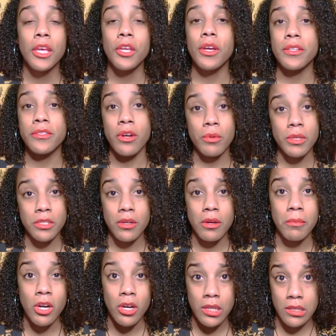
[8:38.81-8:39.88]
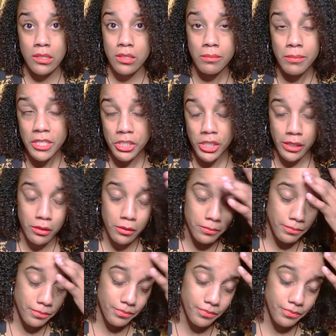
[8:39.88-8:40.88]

You guys always know I'm honest on my channel.